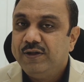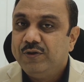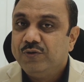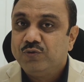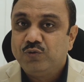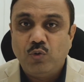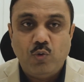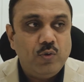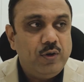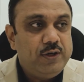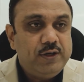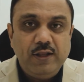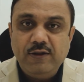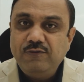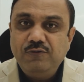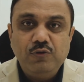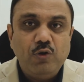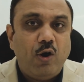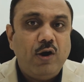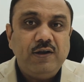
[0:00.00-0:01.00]
So it is
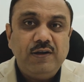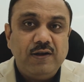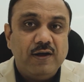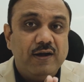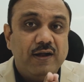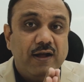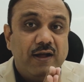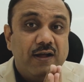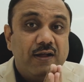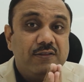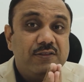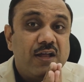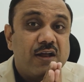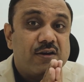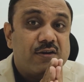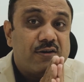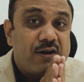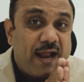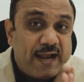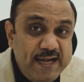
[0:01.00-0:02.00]
not the
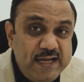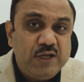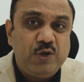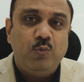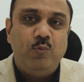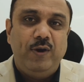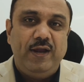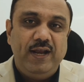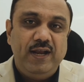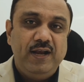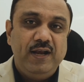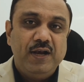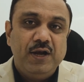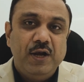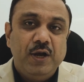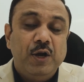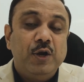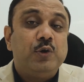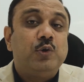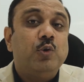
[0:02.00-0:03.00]
right way
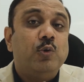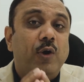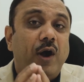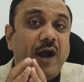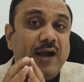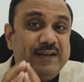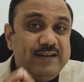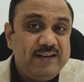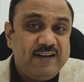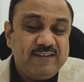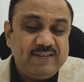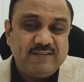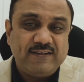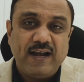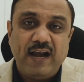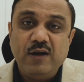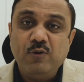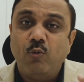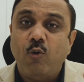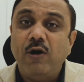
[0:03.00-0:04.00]
to
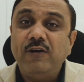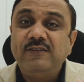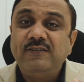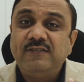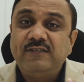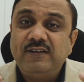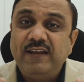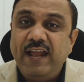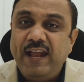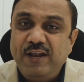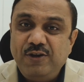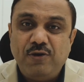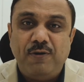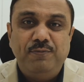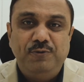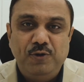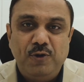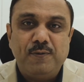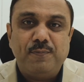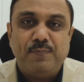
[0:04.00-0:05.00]
understand what stage
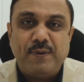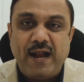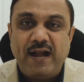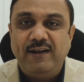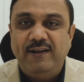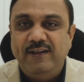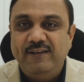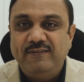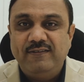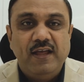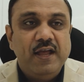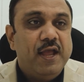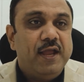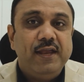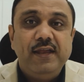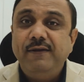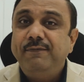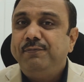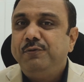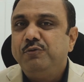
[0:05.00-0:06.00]
of your practice
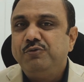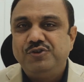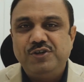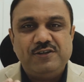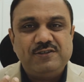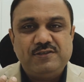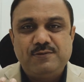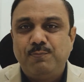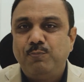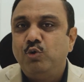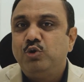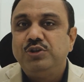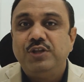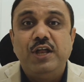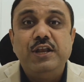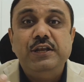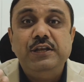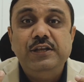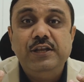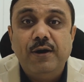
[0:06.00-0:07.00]
if you just put
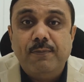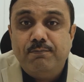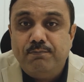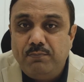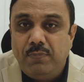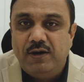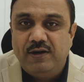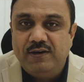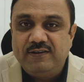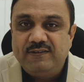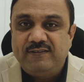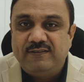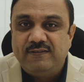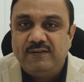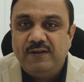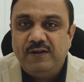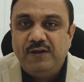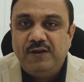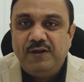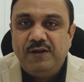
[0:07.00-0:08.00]
the
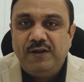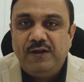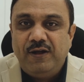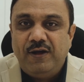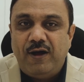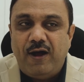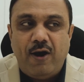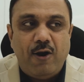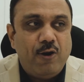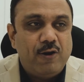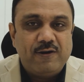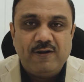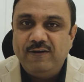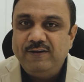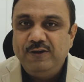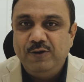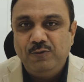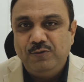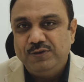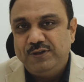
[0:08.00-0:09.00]
numbers or
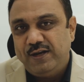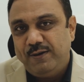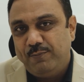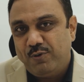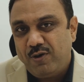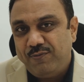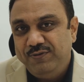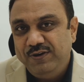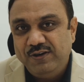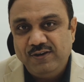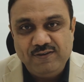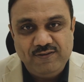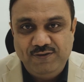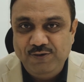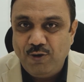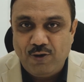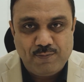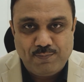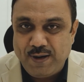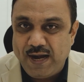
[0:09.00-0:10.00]
the number of years
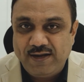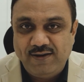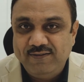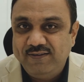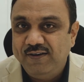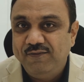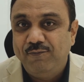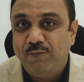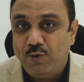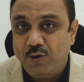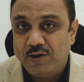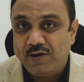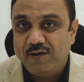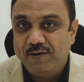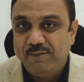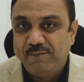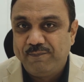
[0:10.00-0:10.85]
you are practicing for.